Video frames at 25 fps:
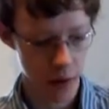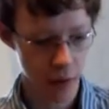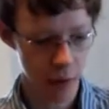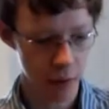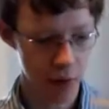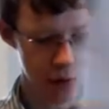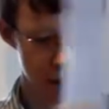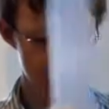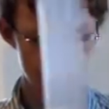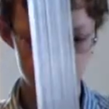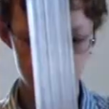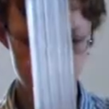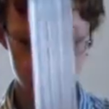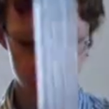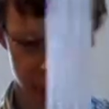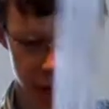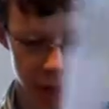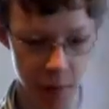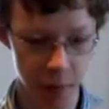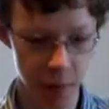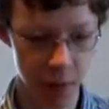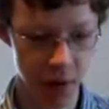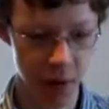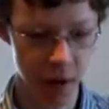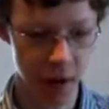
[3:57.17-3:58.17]
I was going to do this
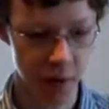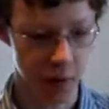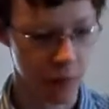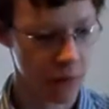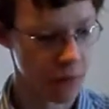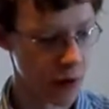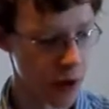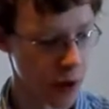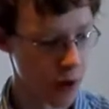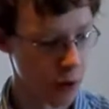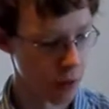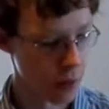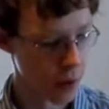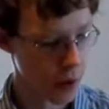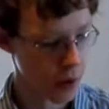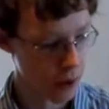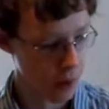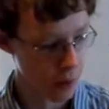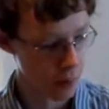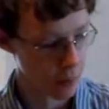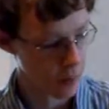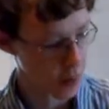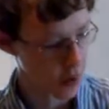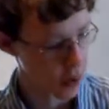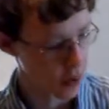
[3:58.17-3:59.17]
maybe in a different video, but
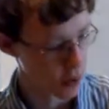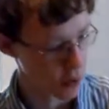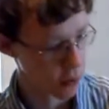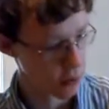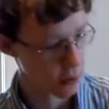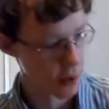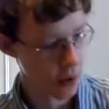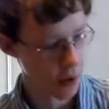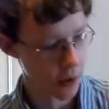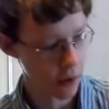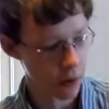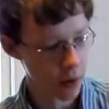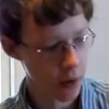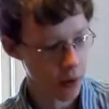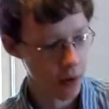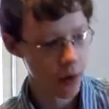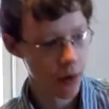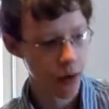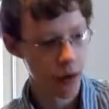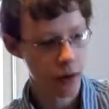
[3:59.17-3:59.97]
I might as well do it now.